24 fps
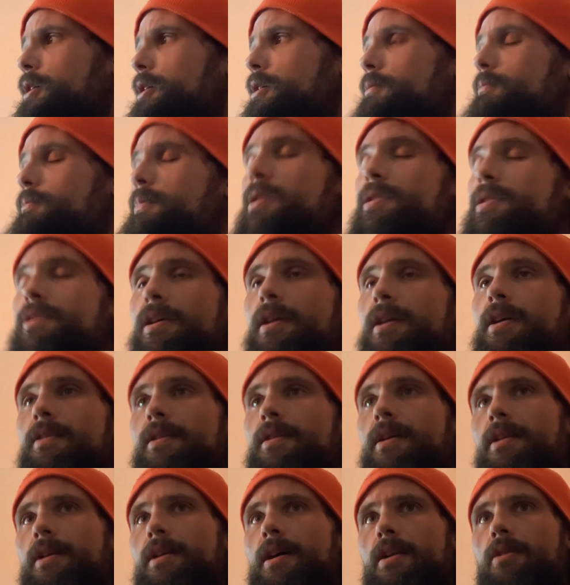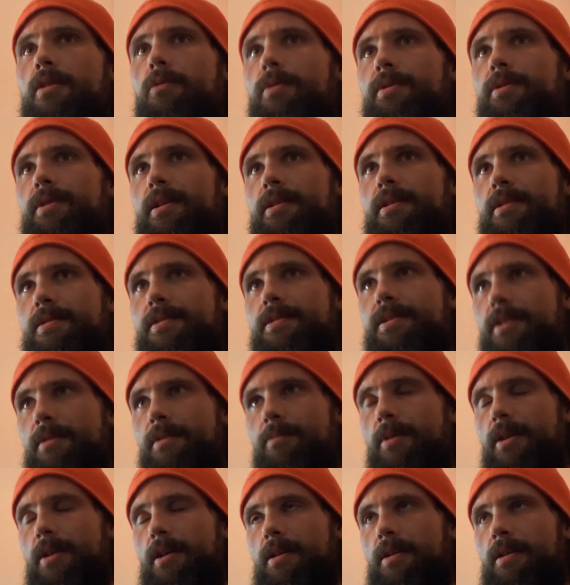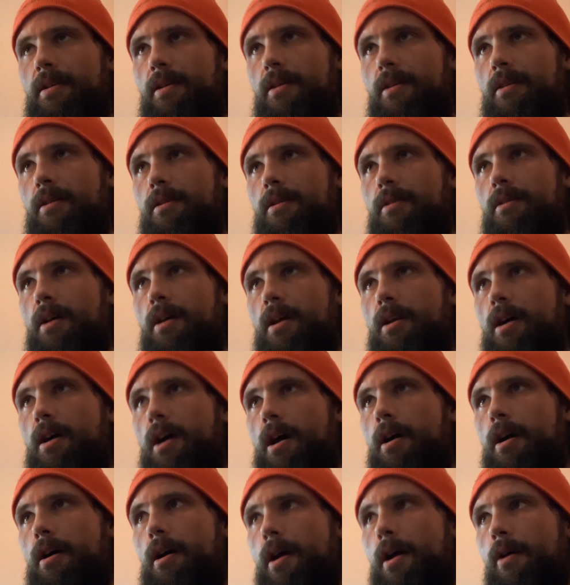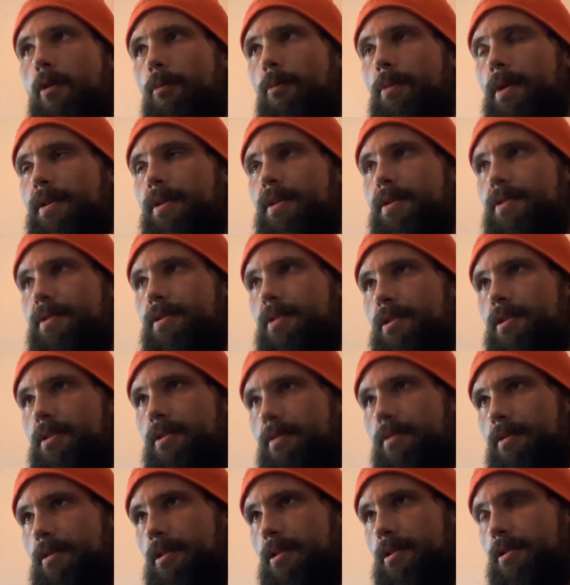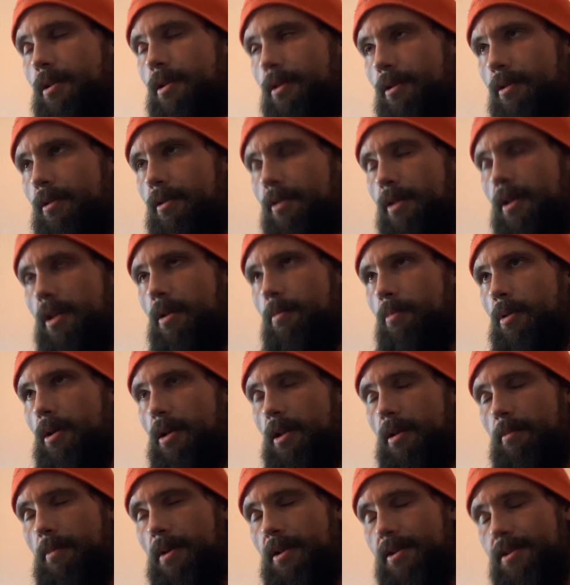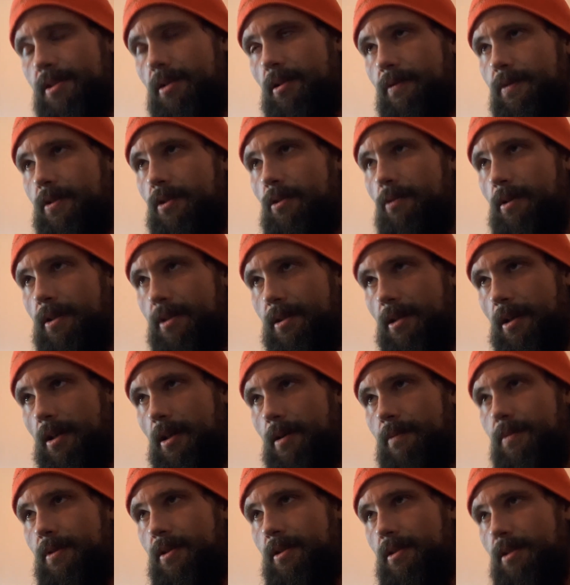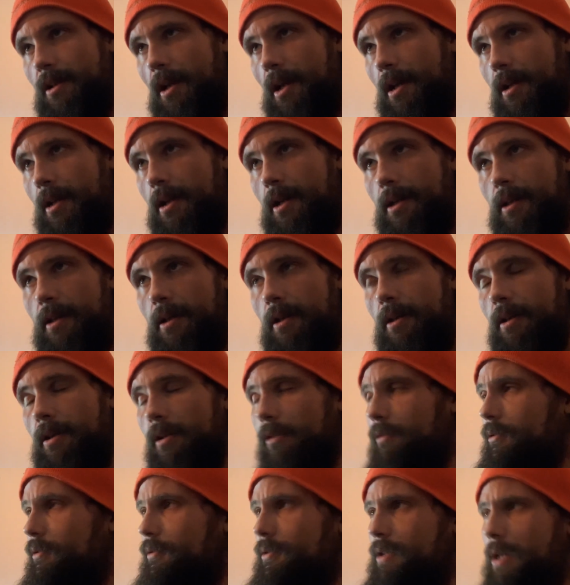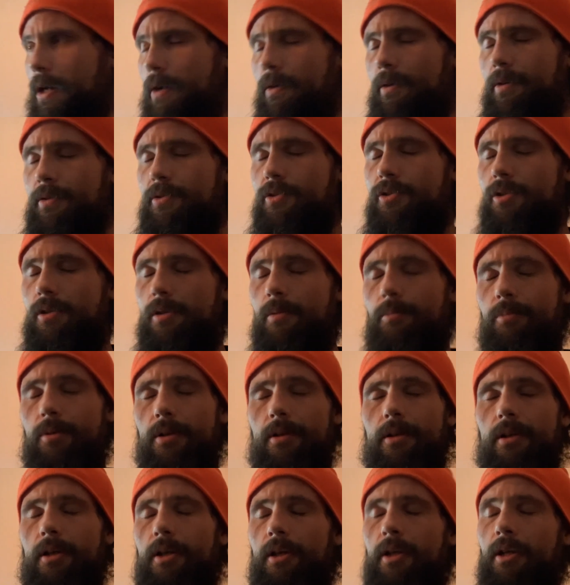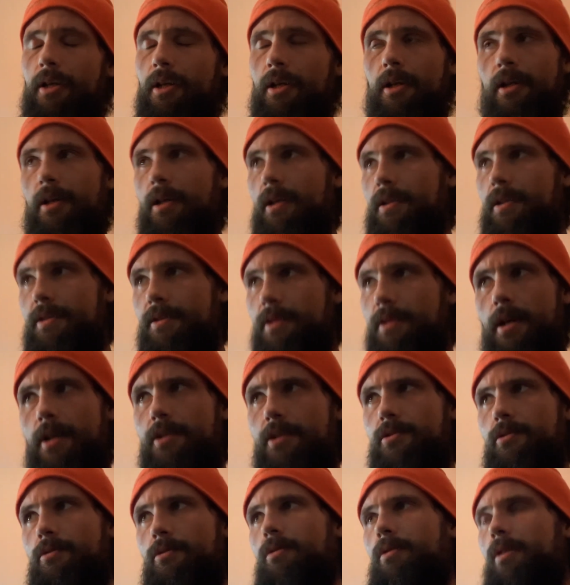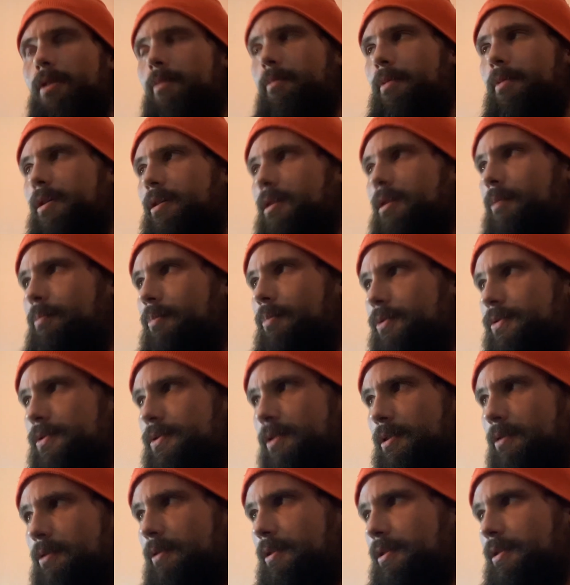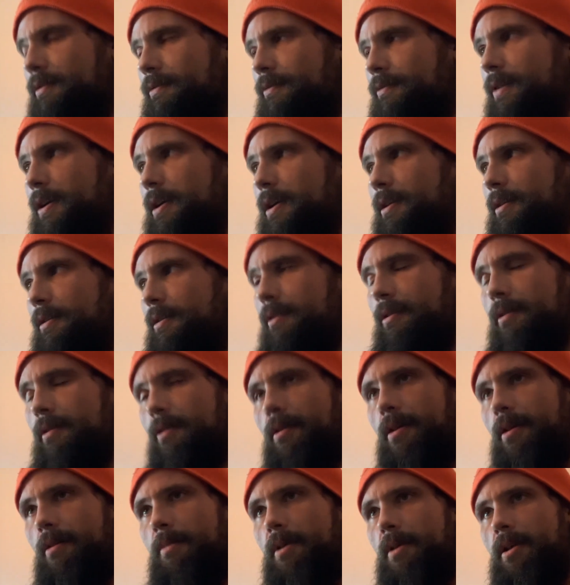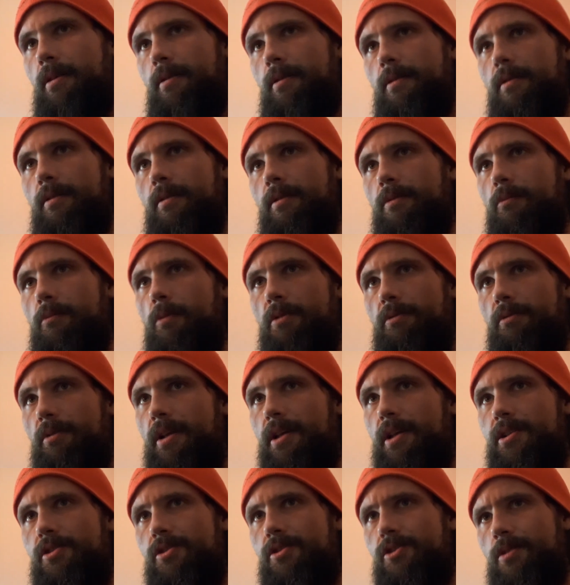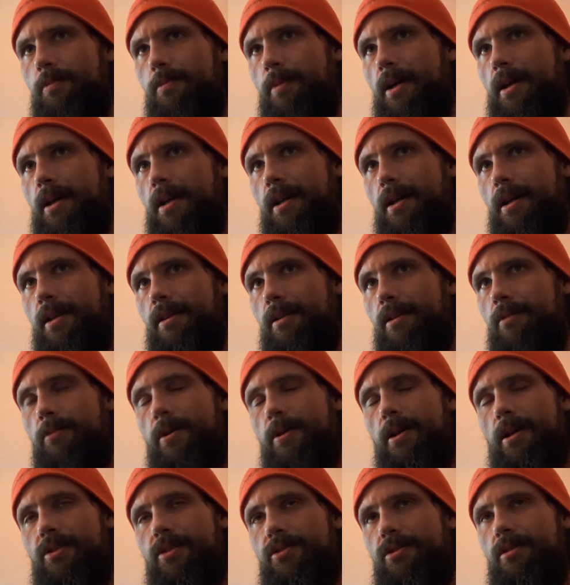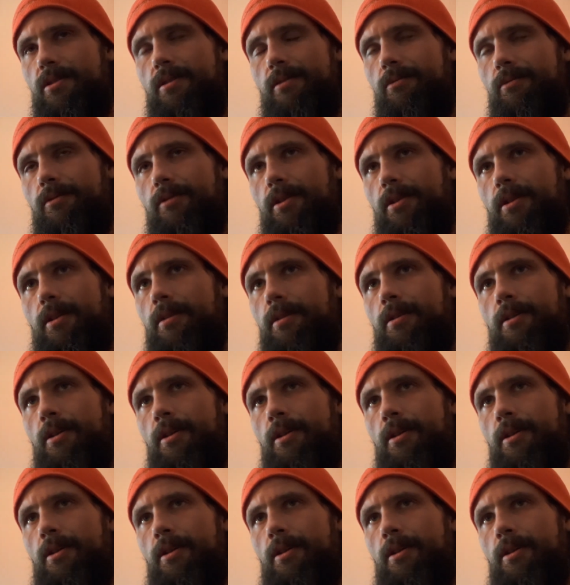me saying that, I don't want that to seem like, you know, I, I hope that doesn't d- deter anybody and myself too at times because I, I can get a little down on shit, but it's natural. I mean, couples are going to fight, you know, I mean, the one relationship I had, like we actually didn't really,